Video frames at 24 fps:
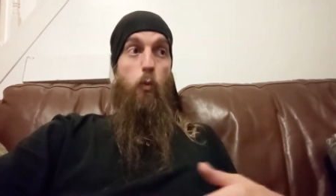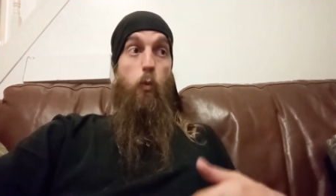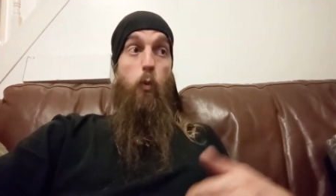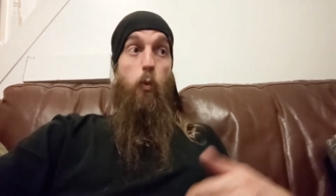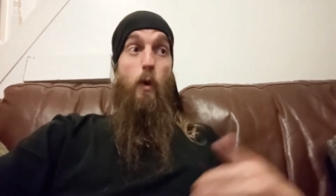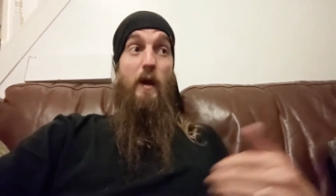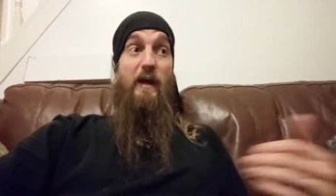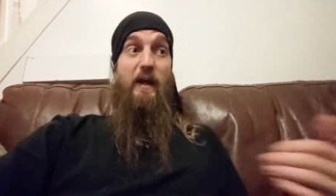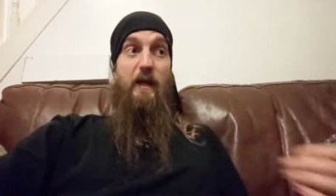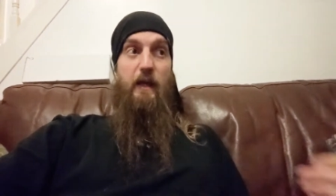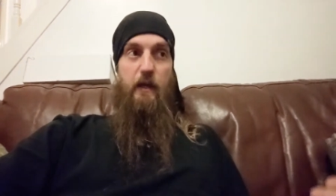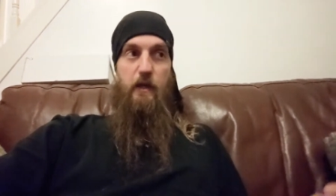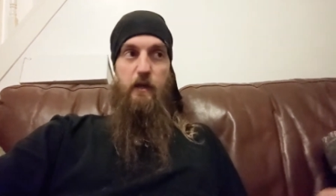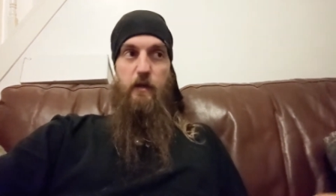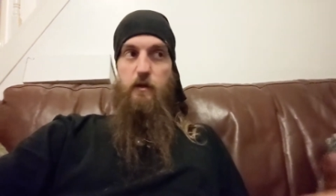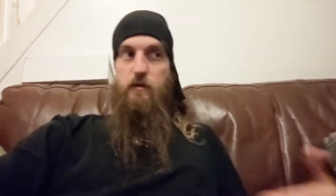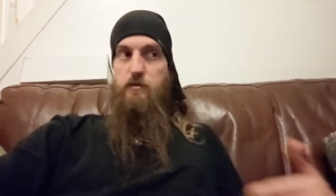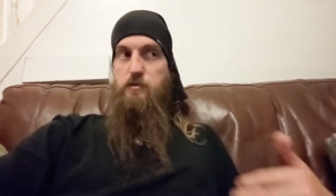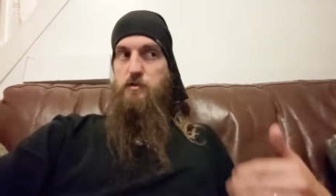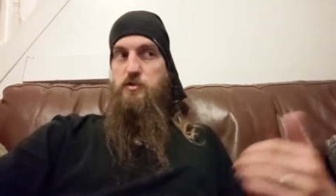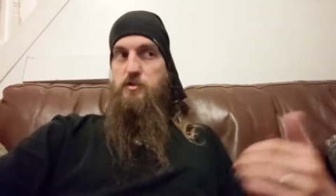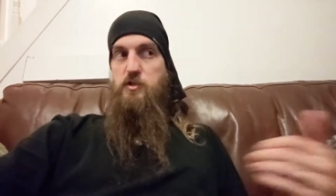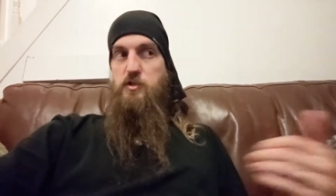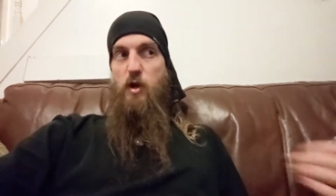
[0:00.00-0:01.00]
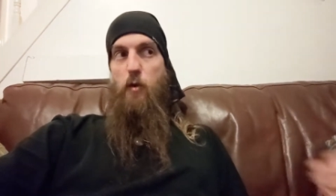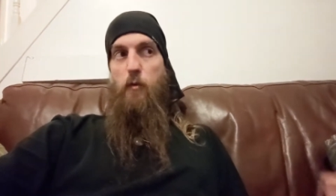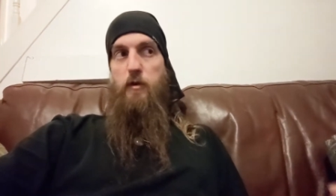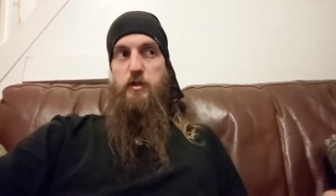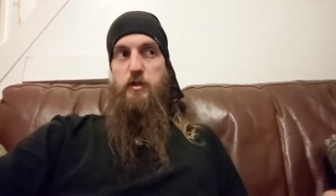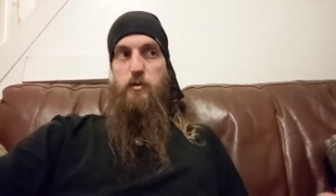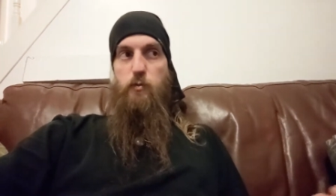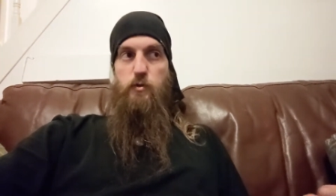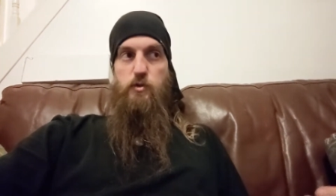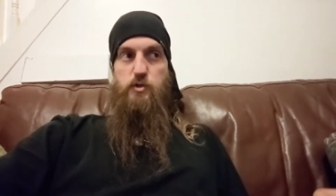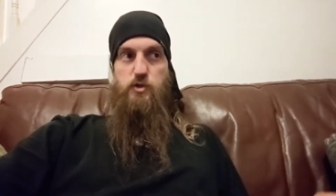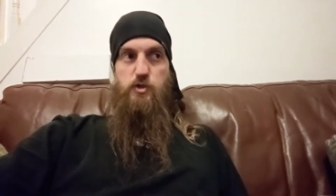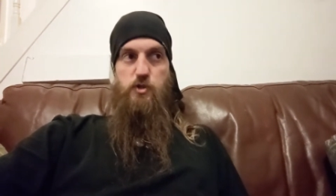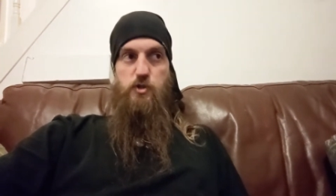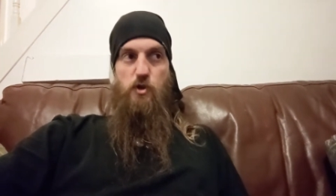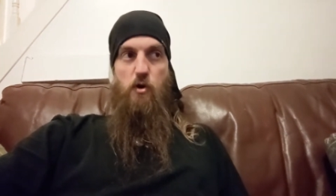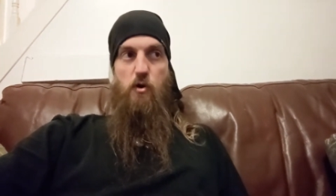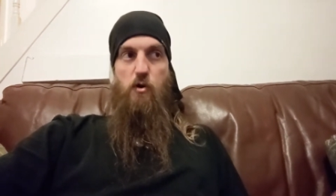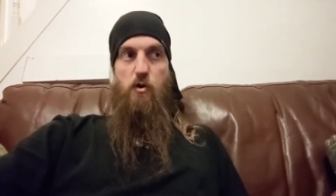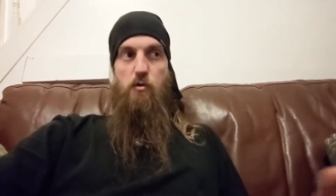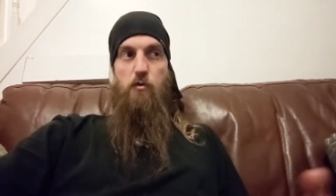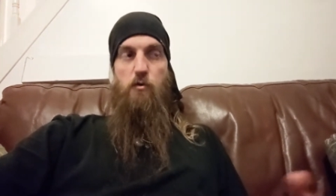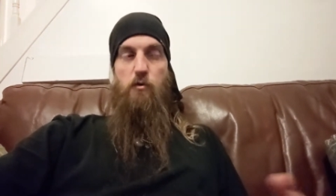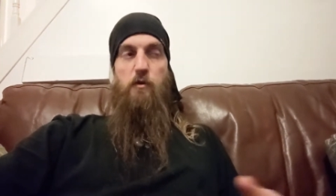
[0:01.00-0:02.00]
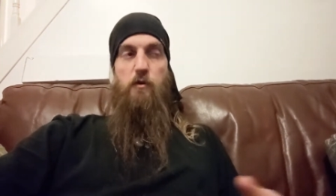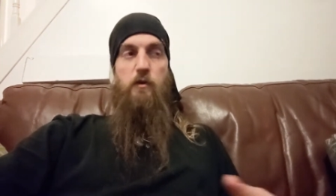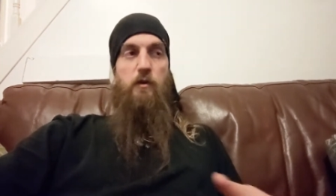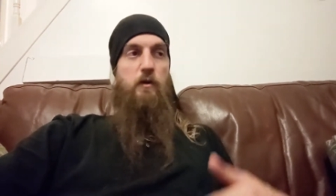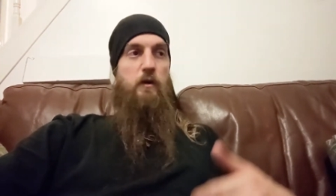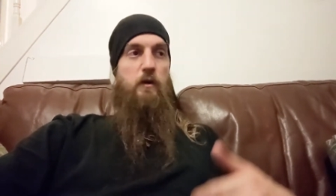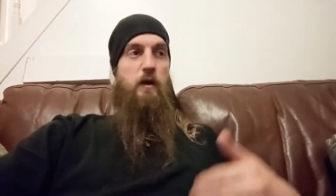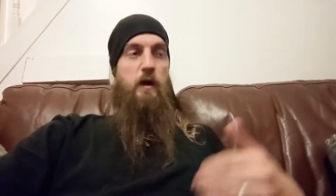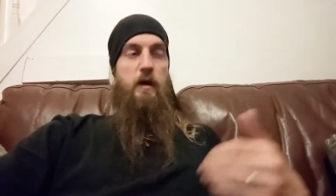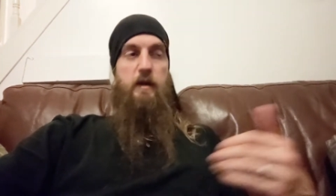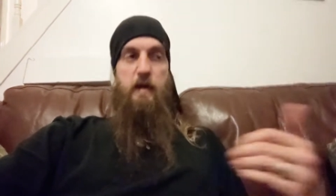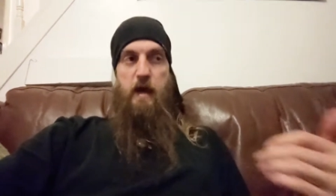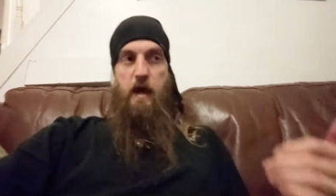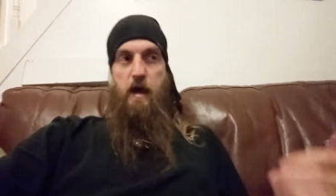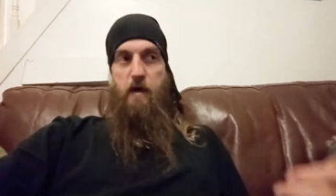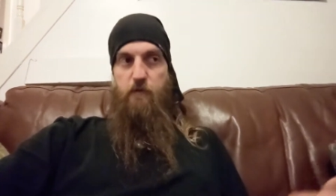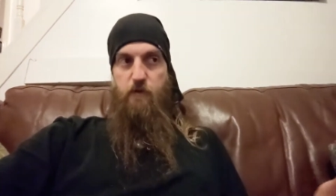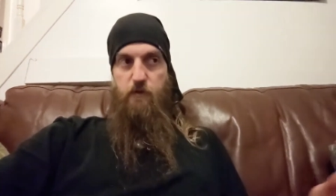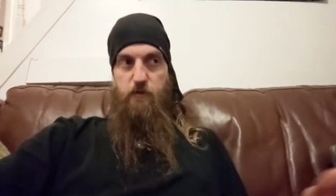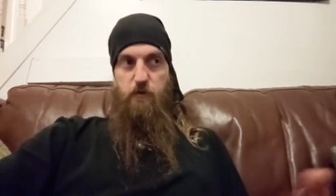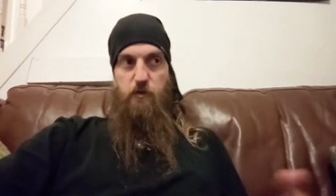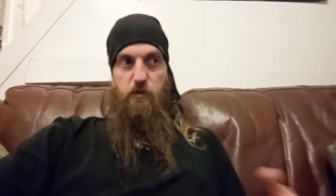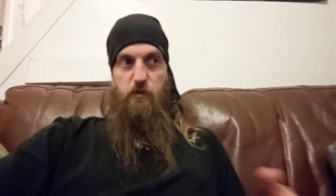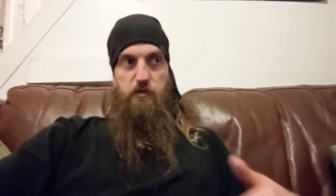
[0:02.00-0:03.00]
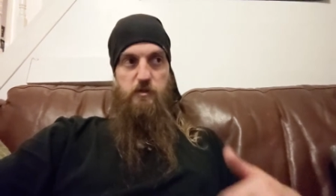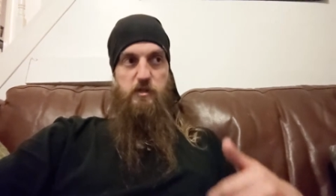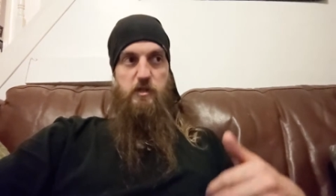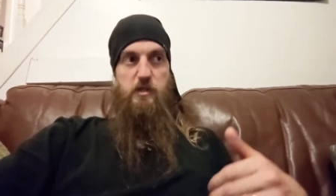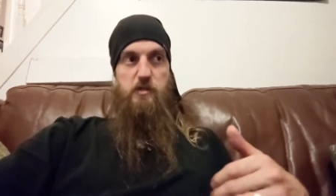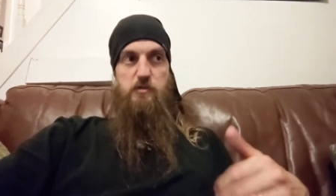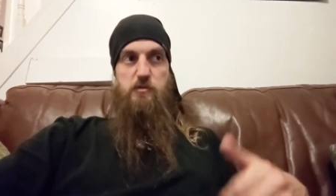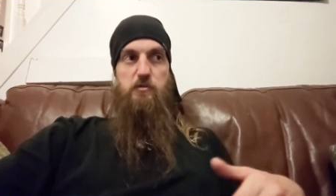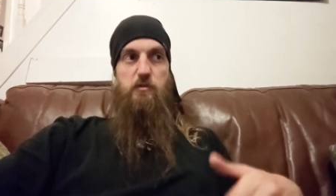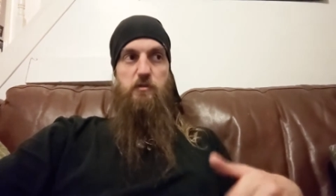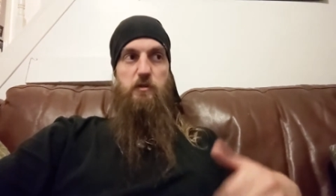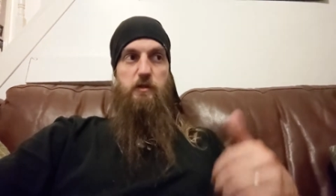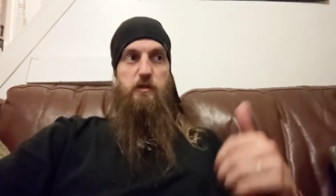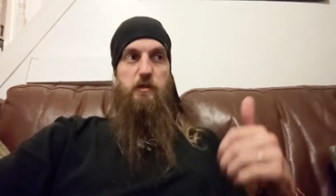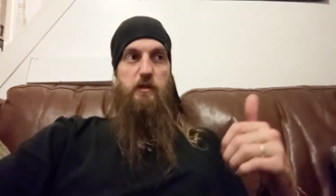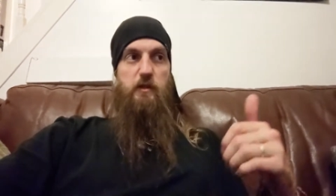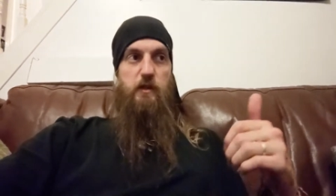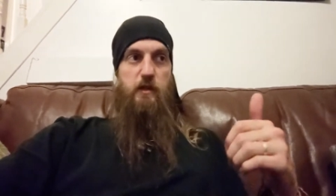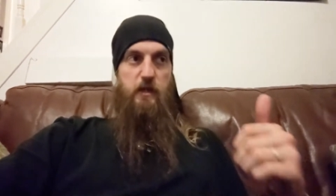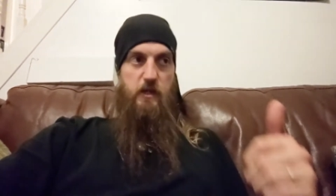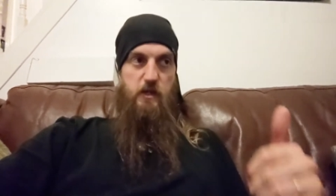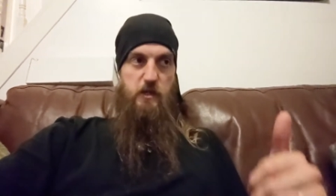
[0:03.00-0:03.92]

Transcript: wing it and just go into a song and have it like teach you like,